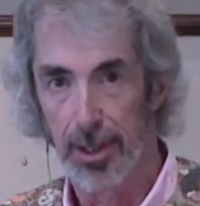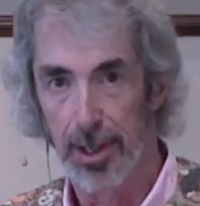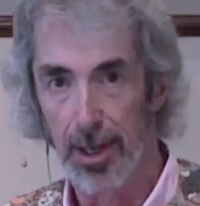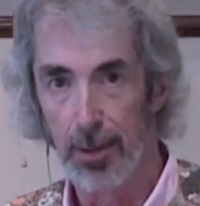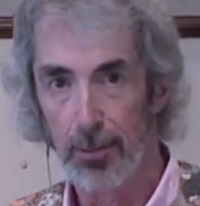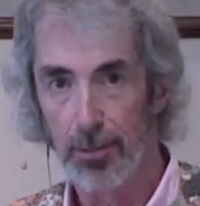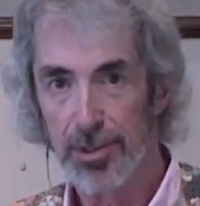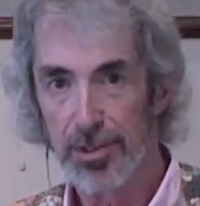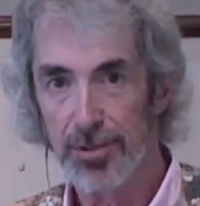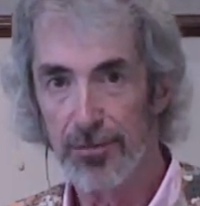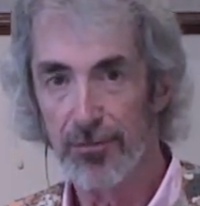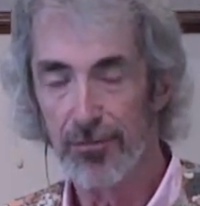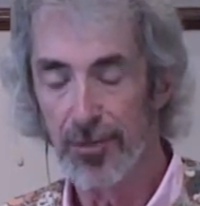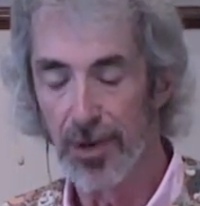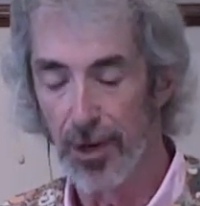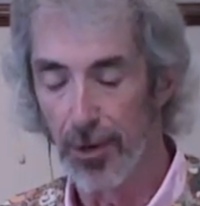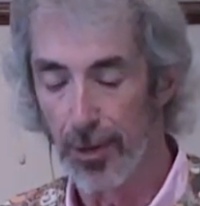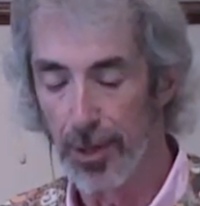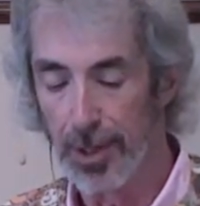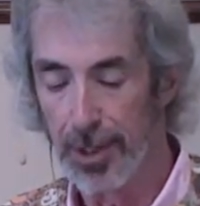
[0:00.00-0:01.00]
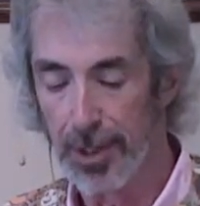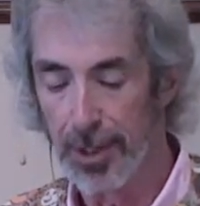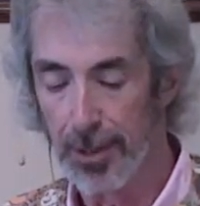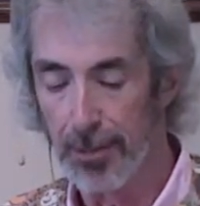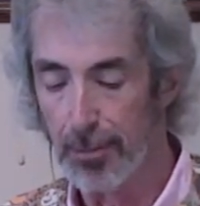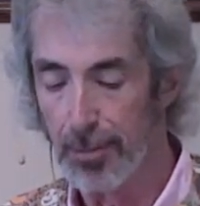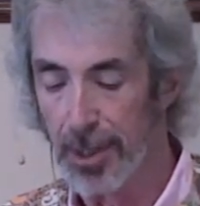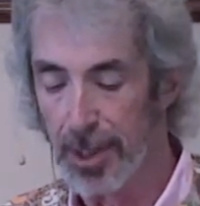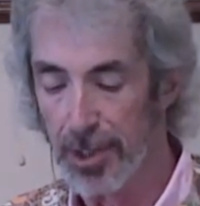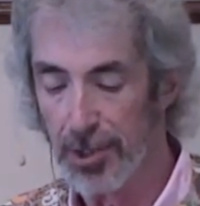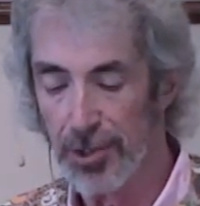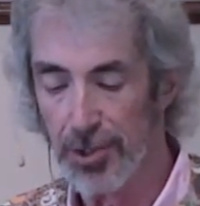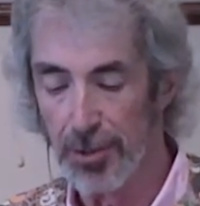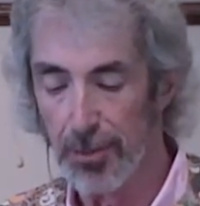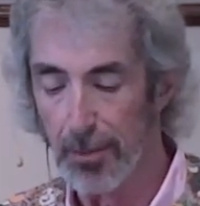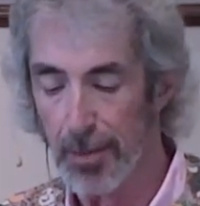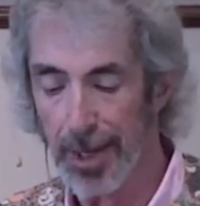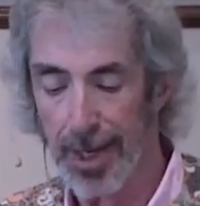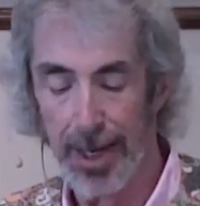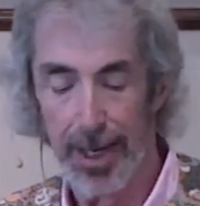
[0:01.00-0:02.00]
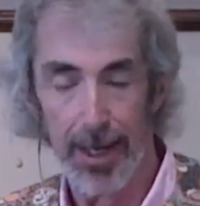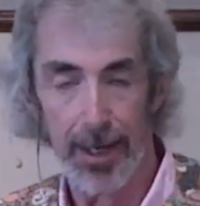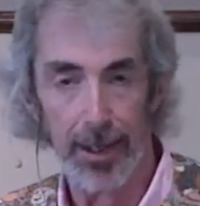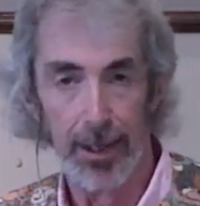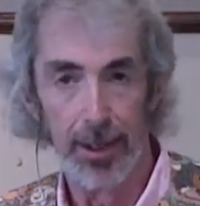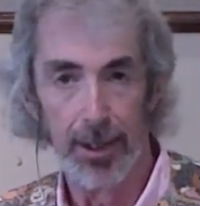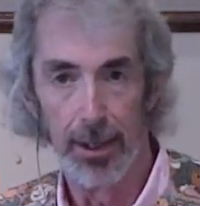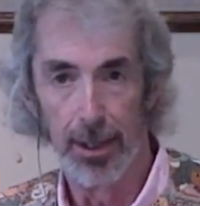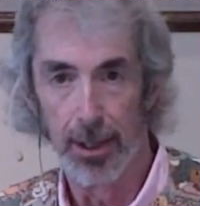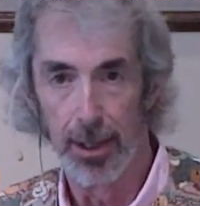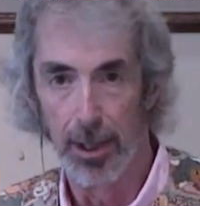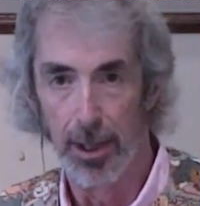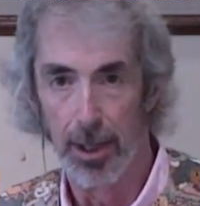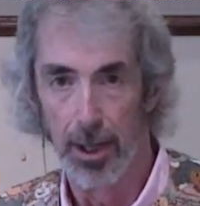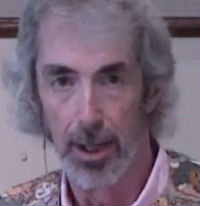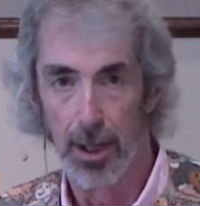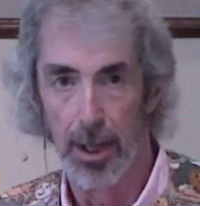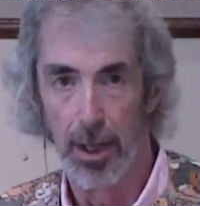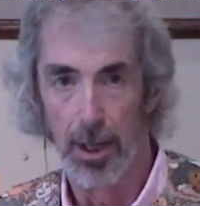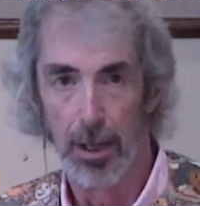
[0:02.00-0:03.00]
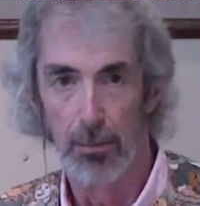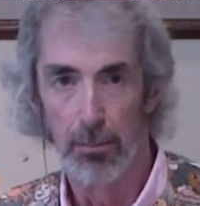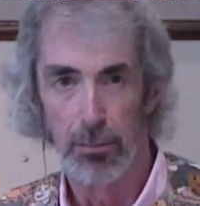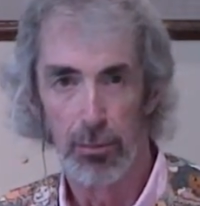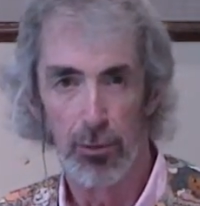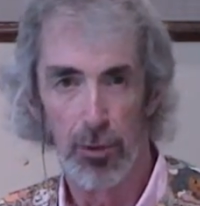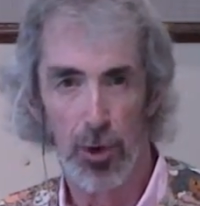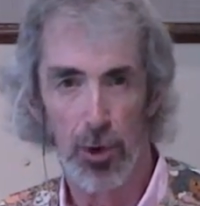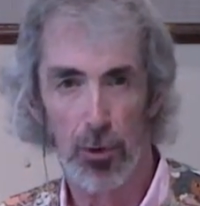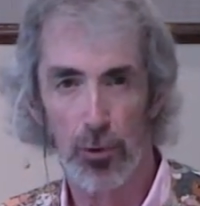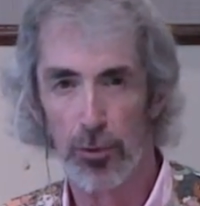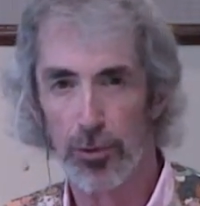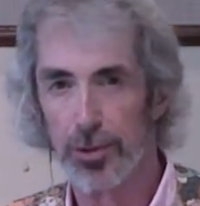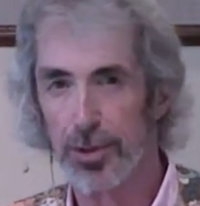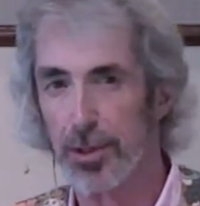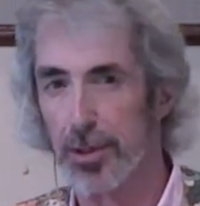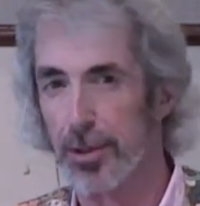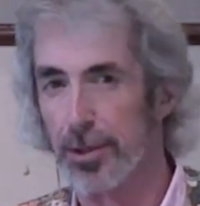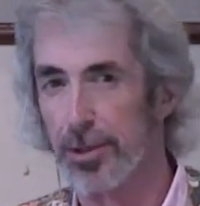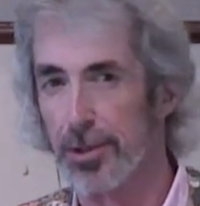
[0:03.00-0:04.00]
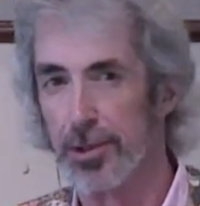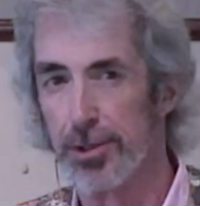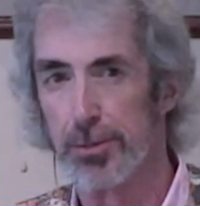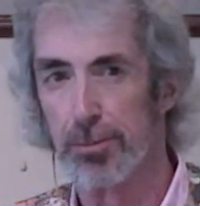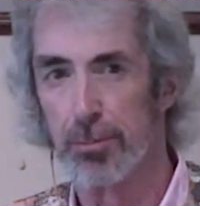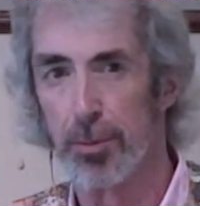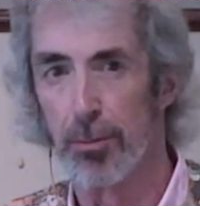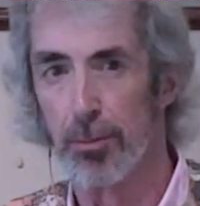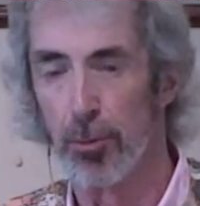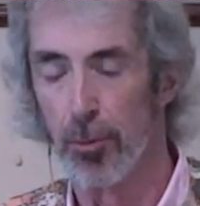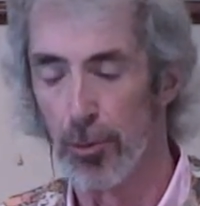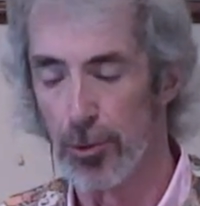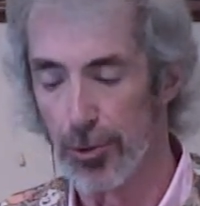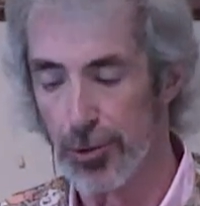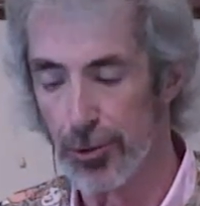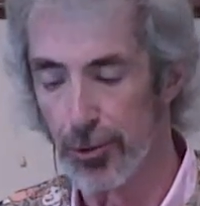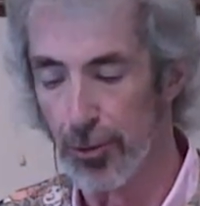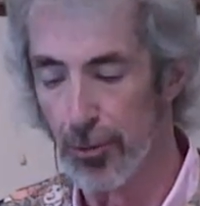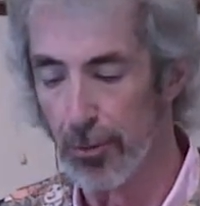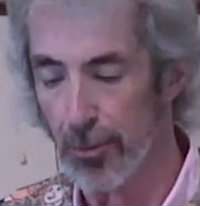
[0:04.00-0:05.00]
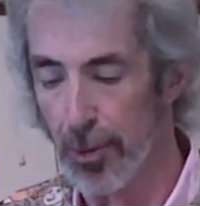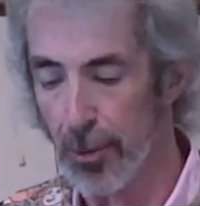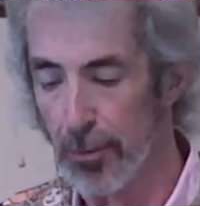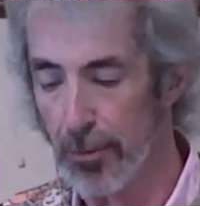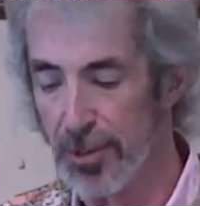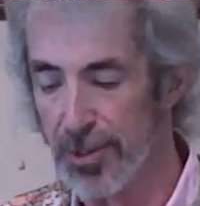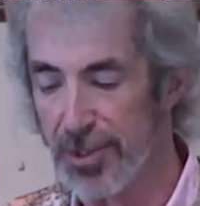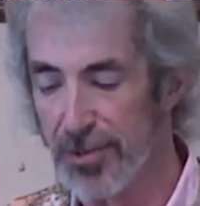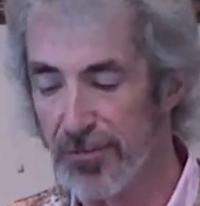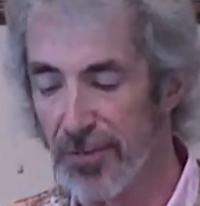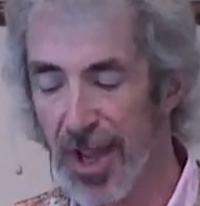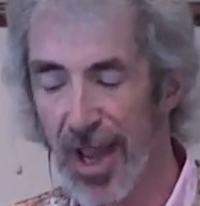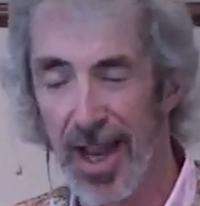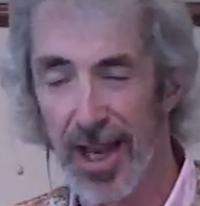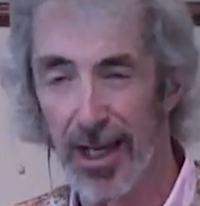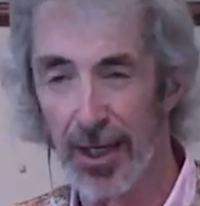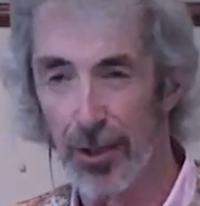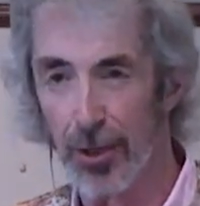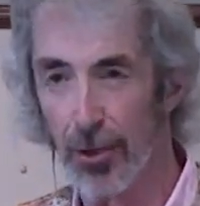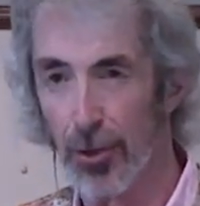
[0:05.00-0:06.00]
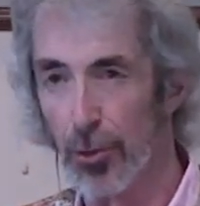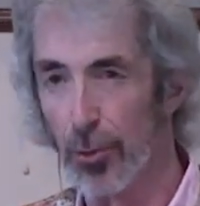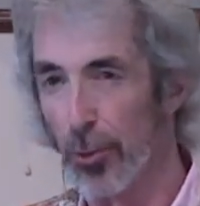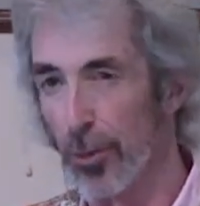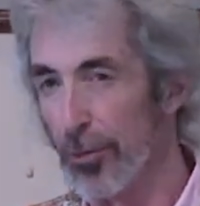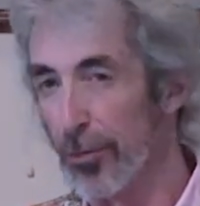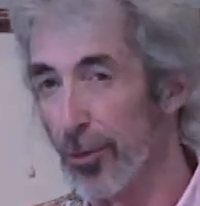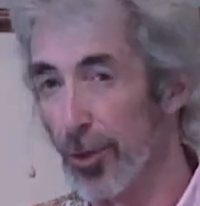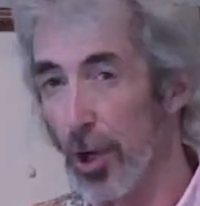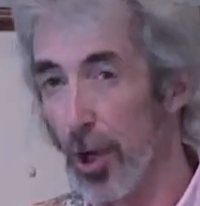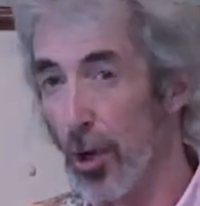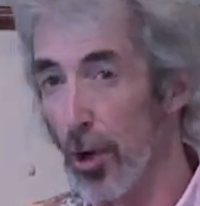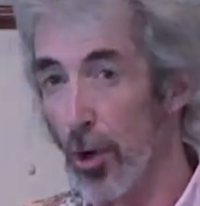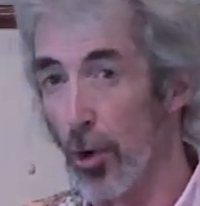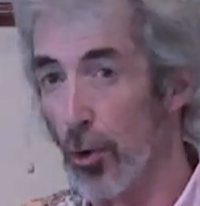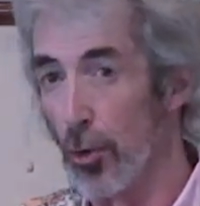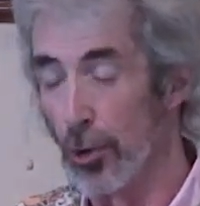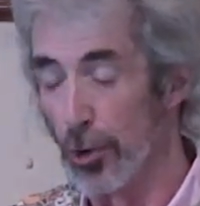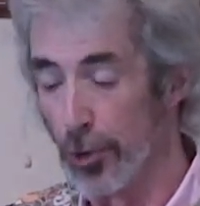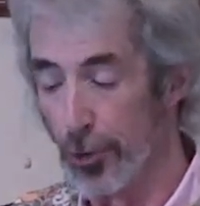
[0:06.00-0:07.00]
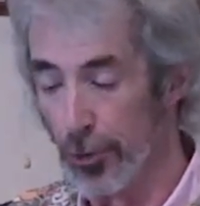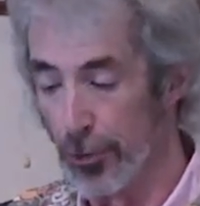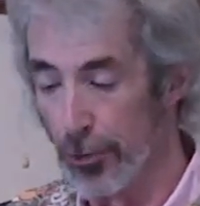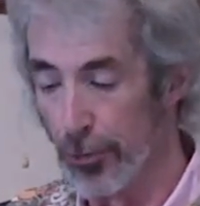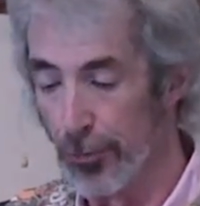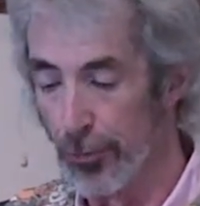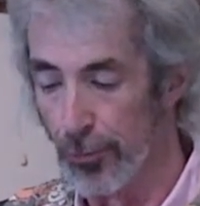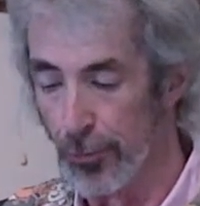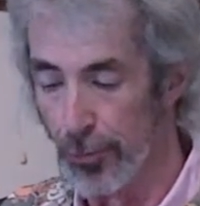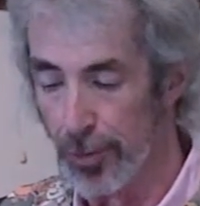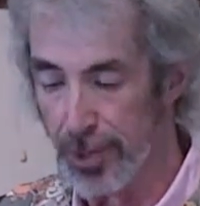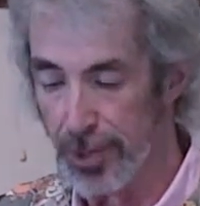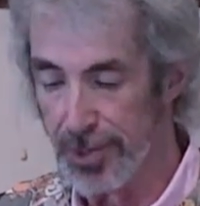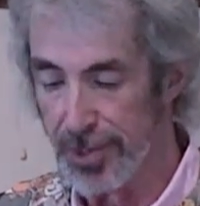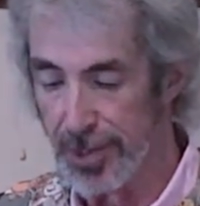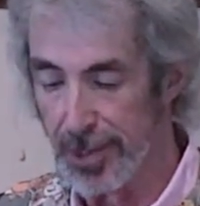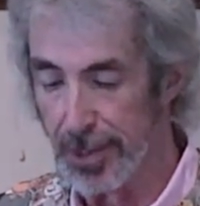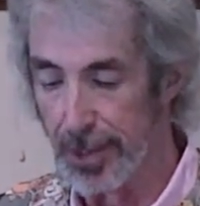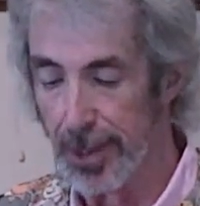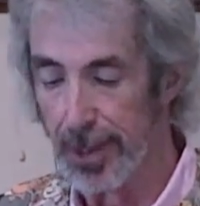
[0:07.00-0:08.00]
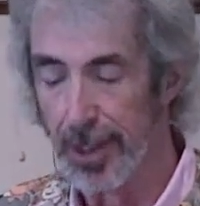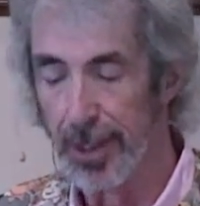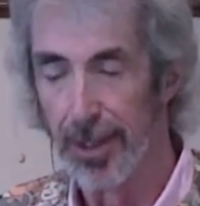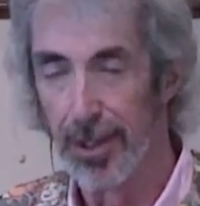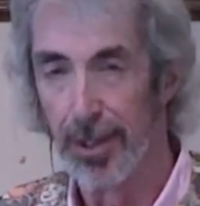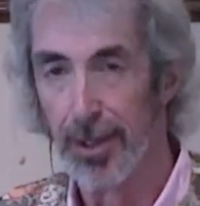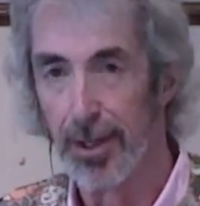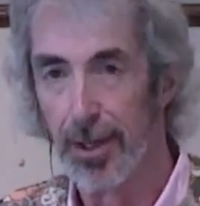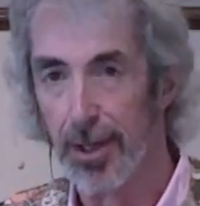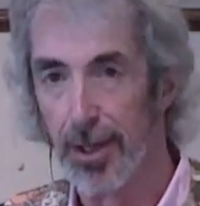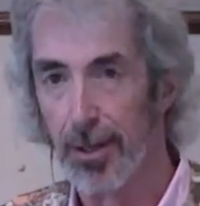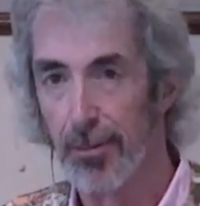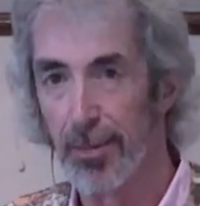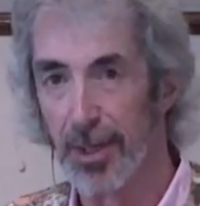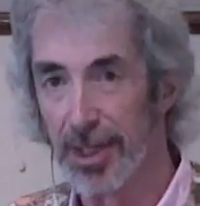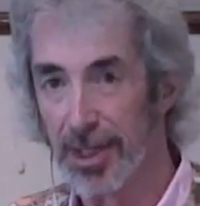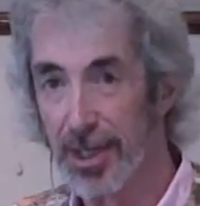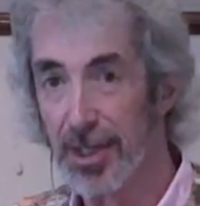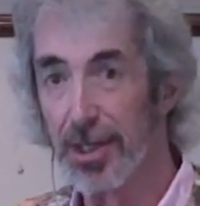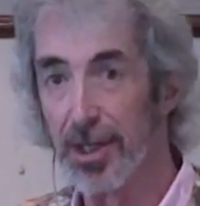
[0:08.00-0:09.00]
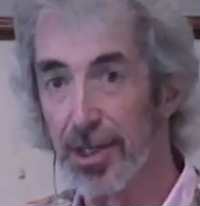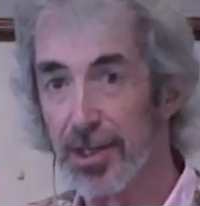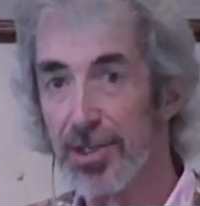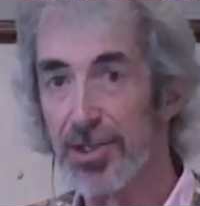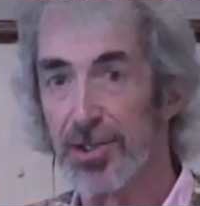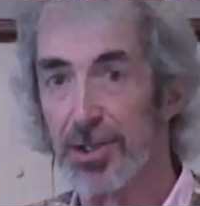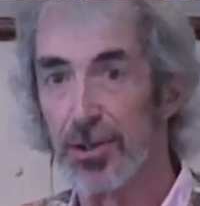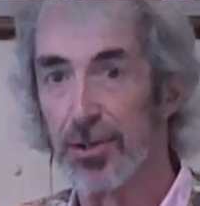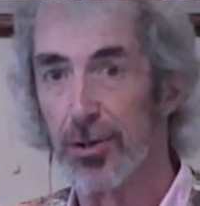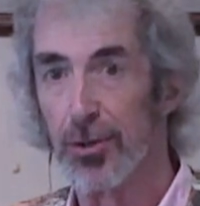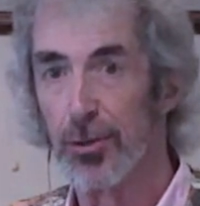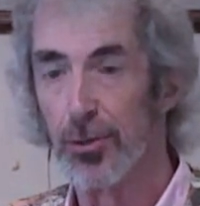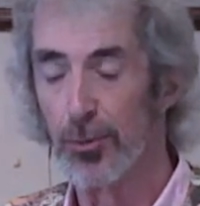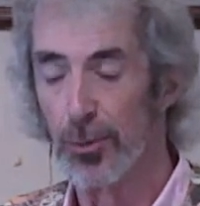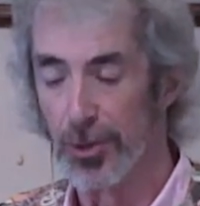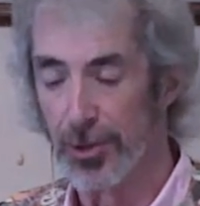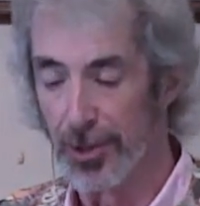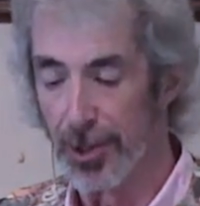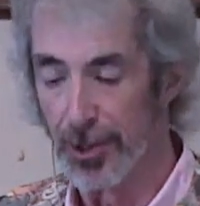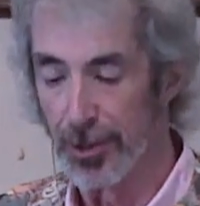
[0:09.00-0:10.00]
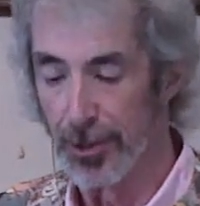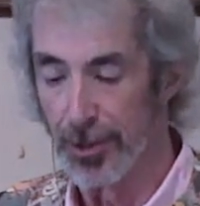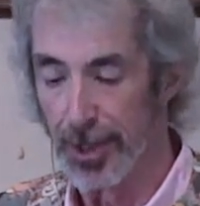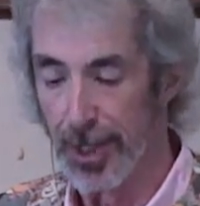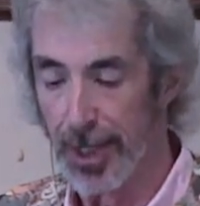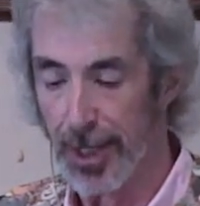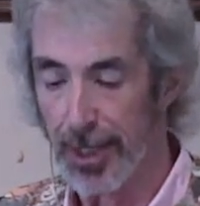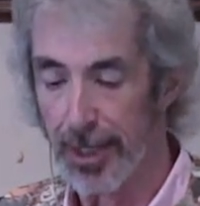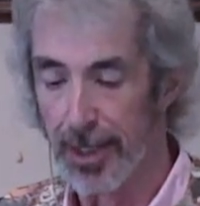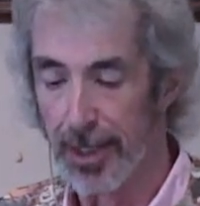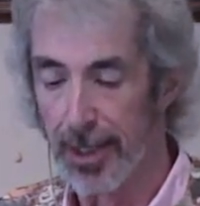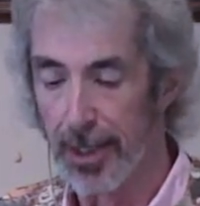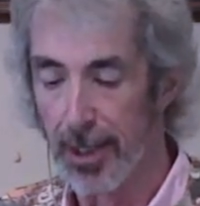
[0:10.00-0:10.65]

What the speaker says: I was a very impatient man, prone to disproportional moments of anger with no good reason. My kids would tell you that.